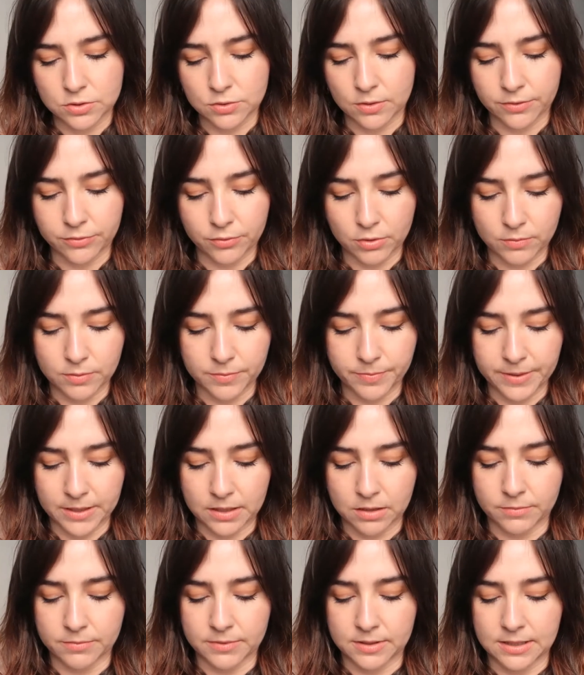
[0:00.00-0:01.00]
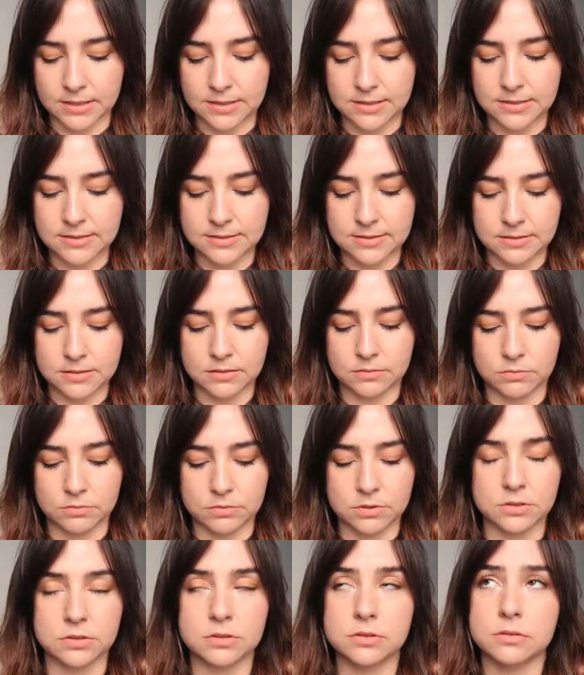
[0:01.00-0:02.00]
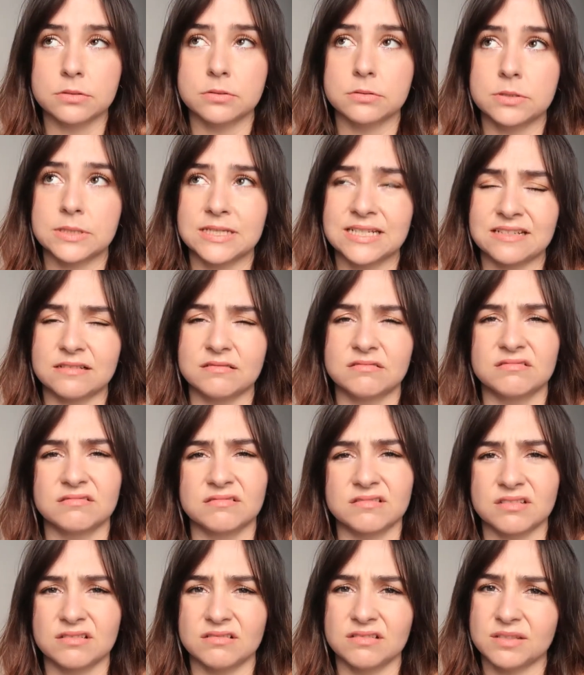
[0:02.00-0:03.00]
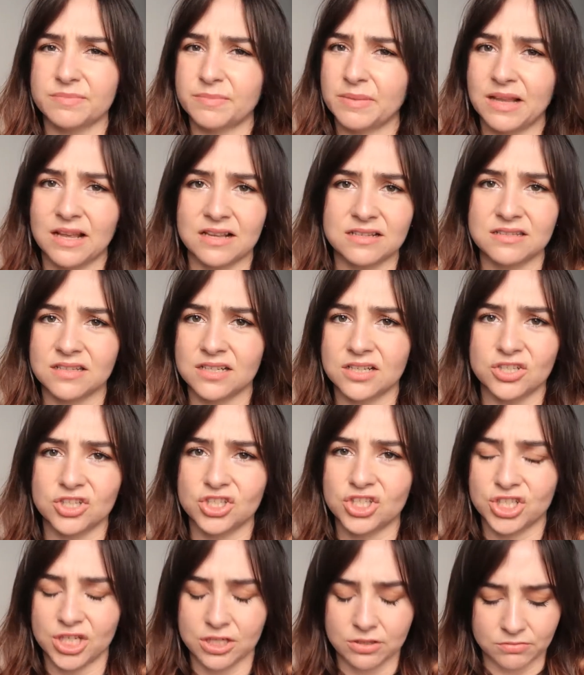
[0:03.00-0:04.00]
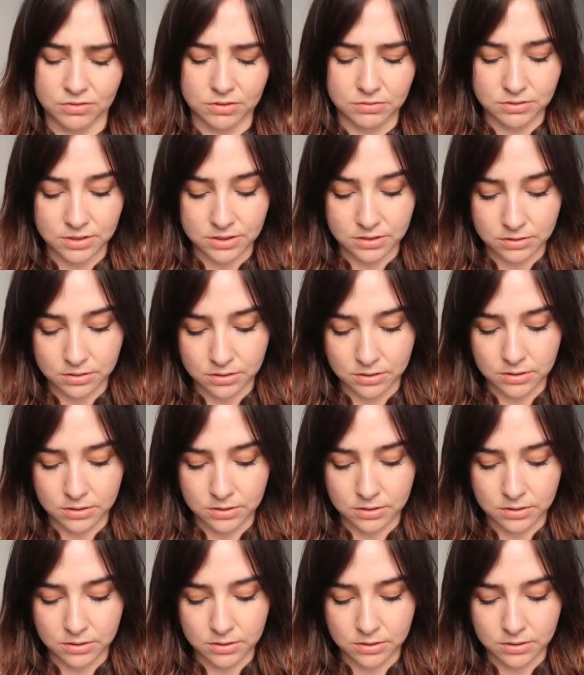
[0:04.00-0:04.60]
So I thought I would pick up this, and we'll just take, oh, it's got this plastic shit around it.